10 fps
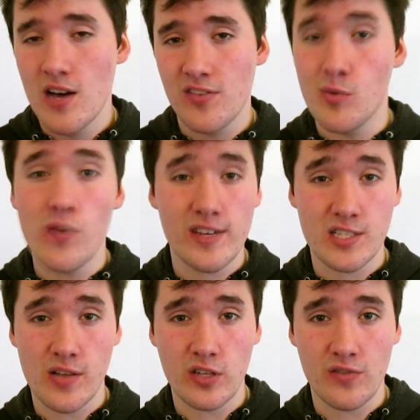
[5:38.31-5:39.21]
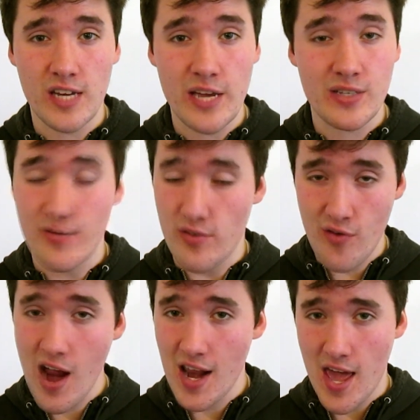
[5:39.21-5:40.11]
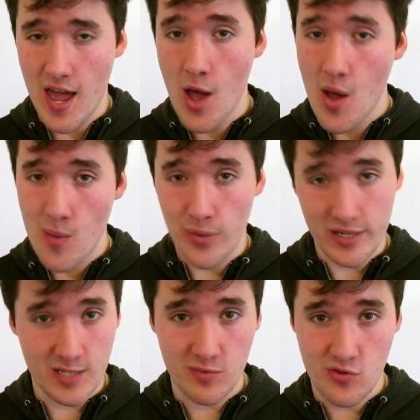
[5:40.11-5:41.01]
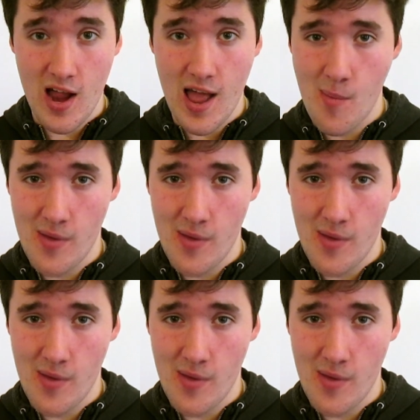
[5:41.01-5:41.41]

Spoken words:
For more philosophical videos every Friday, please subscribe.